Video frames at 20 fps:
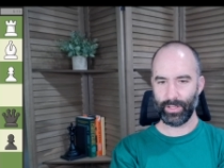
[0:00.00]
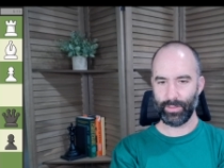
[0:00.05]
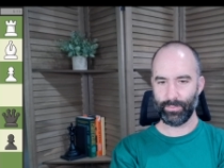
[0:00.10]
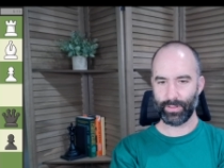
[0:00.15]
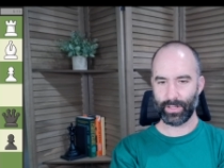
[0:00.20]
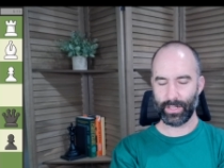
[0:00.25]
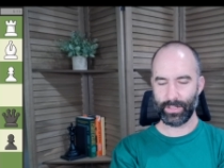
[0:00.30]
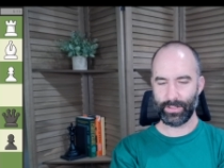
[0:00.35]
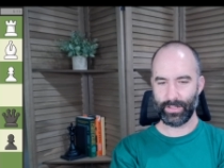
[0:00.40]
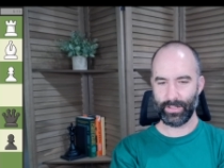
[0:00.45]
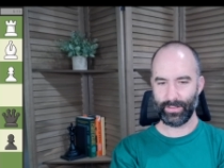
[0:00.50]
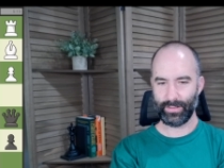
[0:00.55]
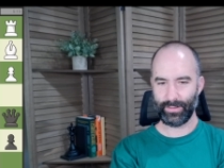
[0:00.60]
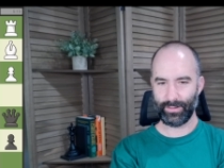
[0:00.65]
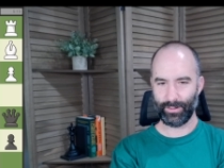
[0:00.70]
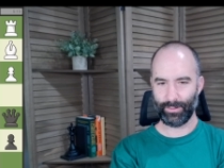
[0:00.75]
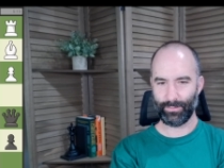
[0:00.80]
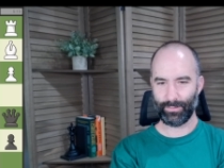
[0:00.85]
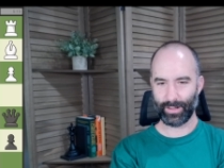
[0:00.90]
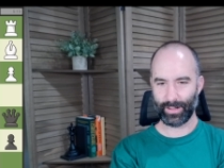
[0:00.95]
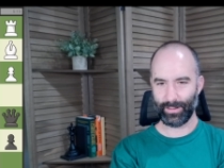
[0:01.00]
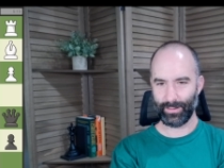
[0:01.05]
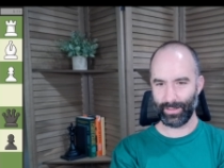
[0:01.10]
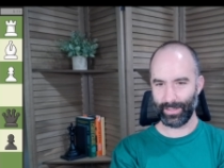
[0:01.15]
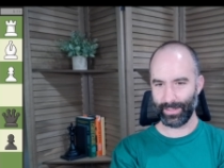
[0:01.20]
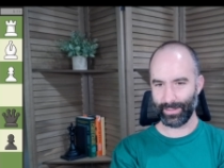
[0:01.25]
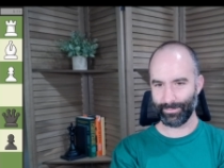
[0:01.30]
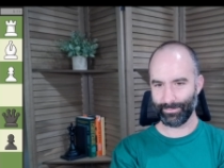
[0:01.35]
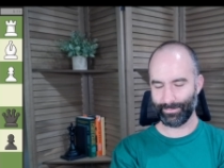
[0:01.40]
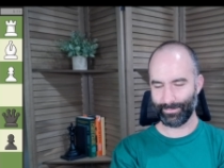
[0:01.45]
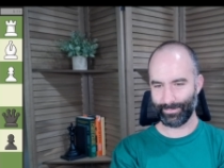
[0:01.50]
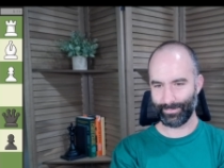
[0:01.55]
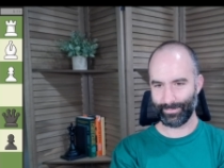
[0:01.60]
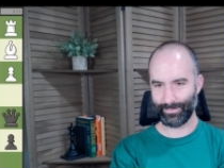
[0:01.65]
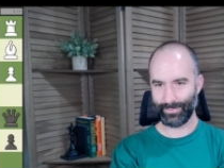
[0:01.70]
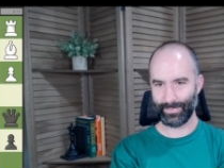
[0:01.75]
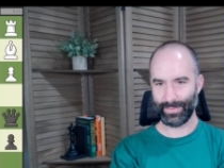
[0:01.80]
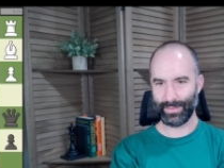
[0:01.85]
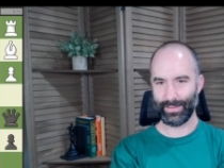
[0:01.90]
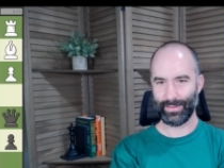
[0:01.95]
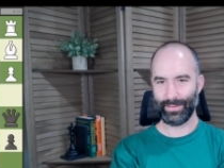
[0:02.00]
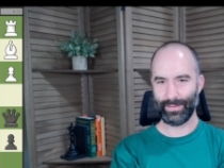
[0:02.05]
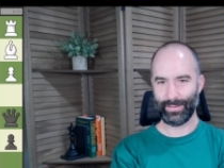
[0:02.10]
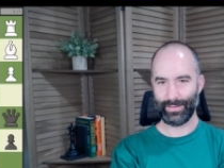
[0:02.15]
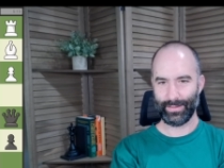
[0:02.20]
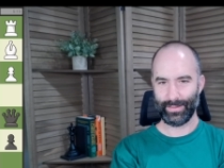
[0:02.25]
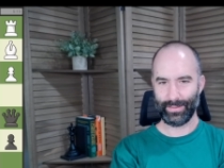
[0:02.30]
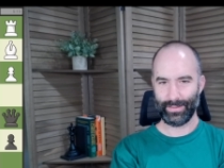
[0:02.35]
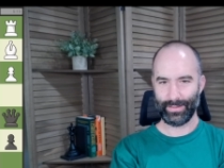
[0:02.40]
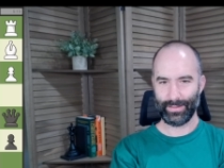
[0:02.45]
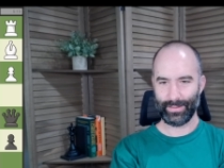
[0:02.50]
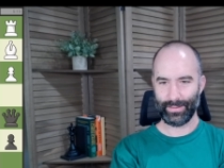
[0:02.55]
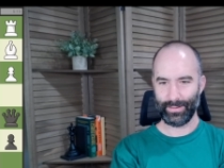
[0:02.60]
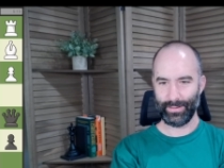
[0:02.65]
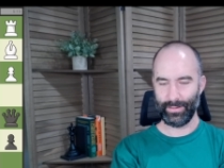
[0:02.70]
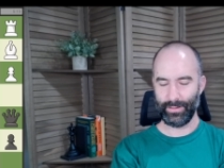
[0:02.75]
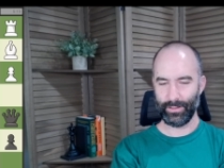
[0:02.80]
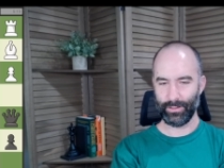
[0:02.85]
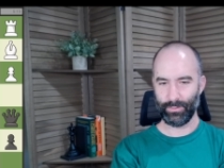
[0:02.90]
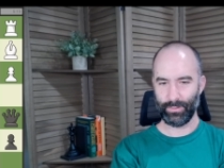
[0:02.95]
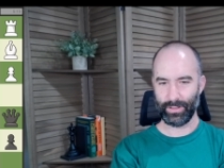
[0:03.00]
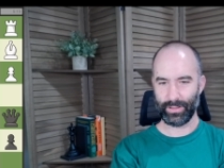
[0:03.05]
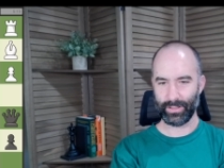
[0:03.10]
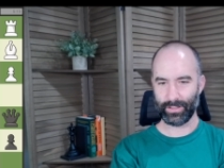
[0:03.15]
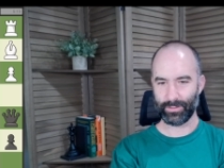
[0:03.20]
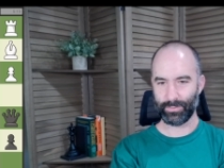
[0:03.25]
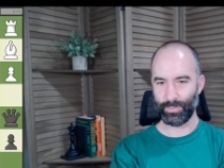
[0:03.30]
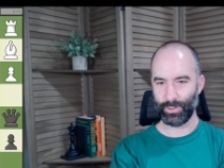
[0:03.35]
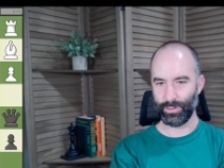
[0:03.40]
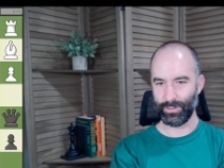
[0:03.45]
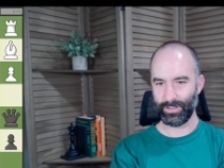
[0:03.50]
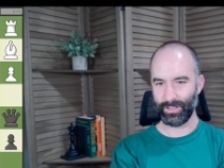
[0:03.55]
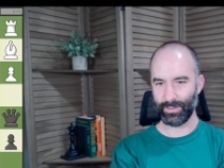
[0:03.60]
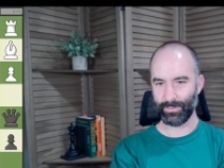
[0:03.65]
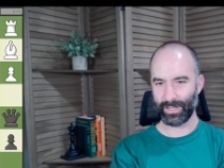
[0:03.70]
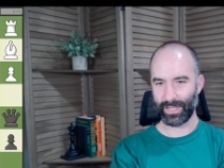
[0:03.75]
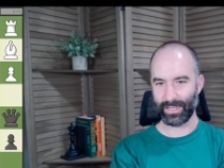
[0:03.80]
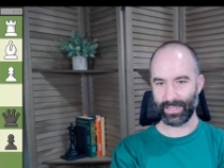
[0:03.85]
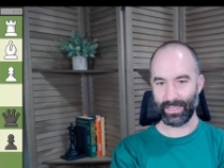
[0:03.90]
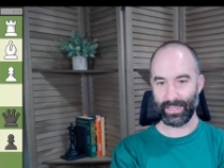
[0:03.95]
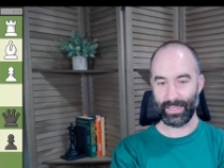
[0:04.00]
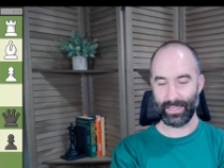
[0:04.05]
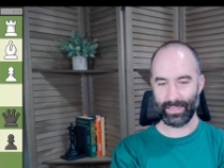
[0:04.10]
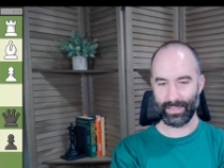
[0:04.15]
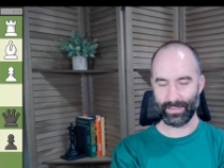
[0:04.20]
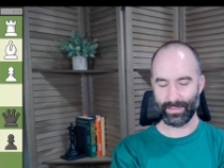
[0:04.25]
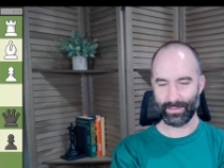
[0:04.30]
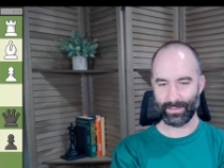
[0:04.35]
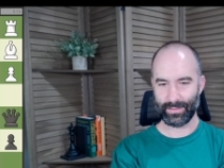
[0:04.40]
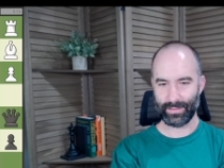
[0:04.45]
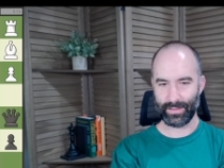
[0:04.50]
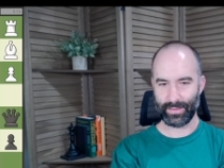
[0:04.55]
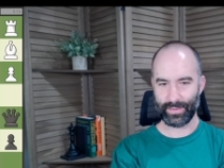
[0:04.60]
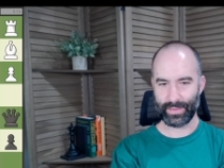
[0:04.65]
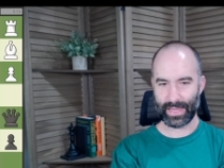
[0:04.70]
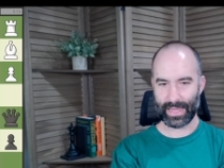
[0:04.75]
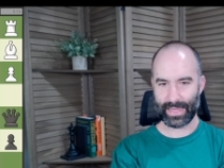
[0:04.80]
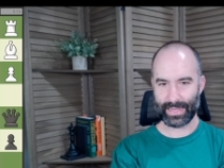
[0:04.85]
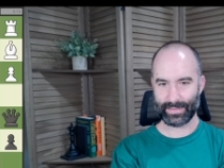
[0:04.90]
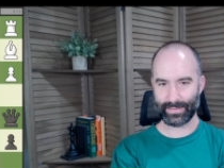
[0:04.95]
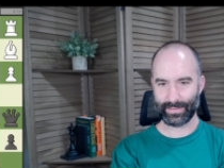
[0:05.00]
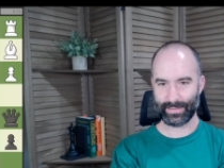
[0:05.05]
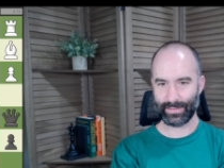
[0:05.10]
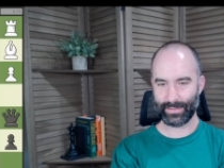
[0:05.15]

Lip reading: but I just don't want to like deal with exposing my king to that